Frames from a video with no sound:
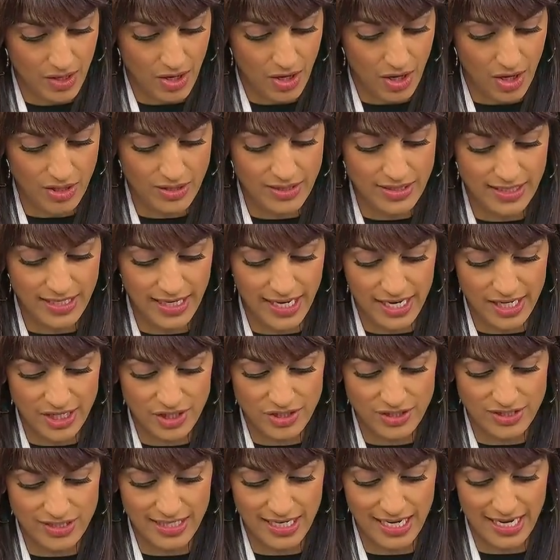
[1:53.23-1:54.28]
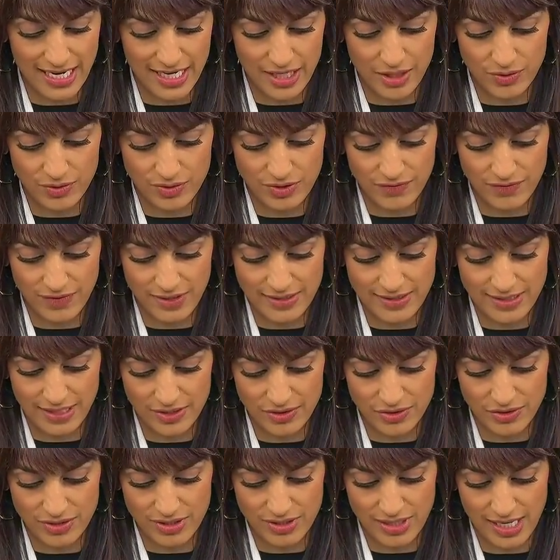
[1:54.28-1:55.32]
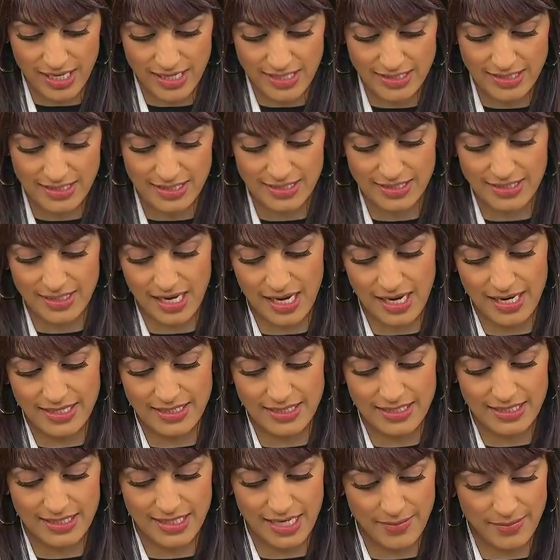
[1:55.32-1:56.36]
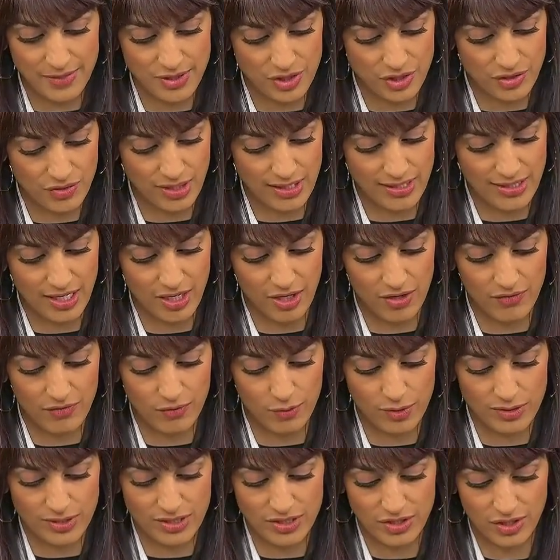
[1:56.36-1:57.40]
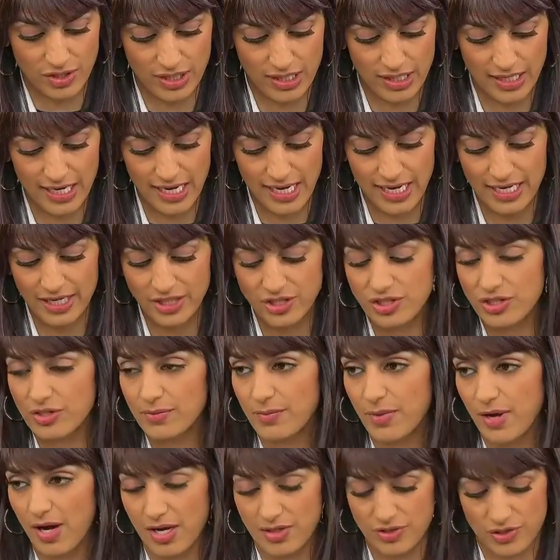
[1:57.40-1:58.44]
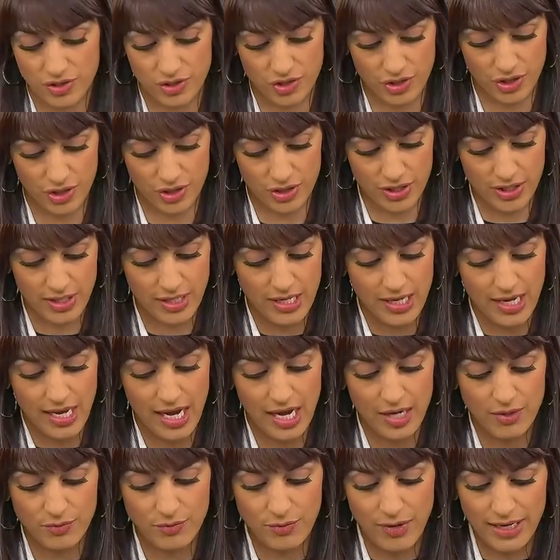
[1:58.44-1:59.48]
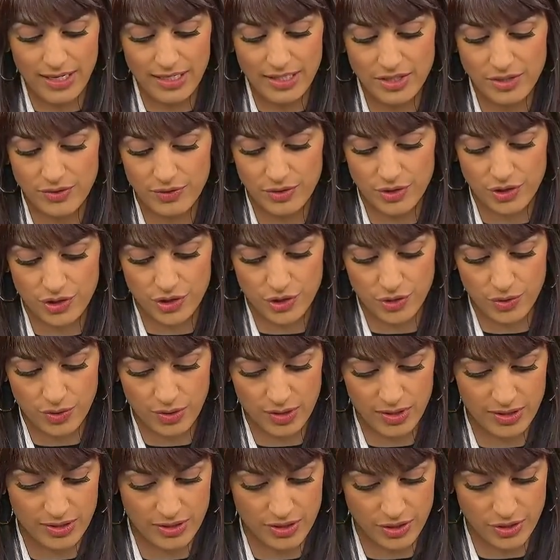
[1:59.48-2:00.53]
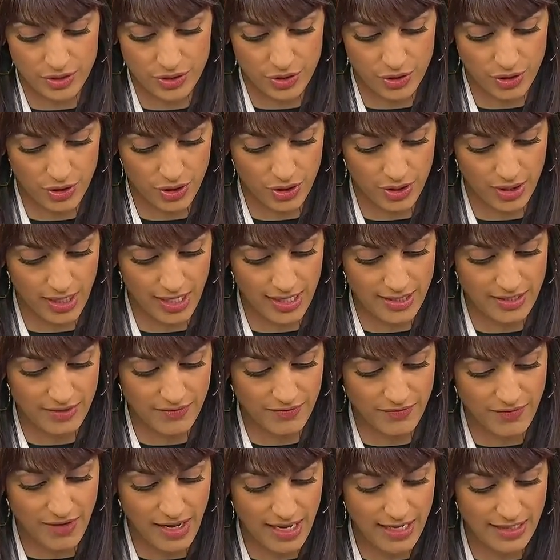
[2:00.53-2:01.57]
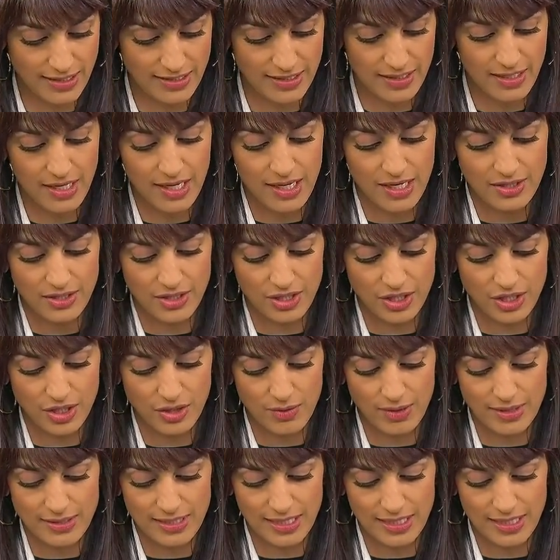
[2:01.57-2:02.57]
Arctic Edge is an annual defense exercise designed to demonstrate that our forces are engaged, postured, and ready to assure, deter, and defend the U.S.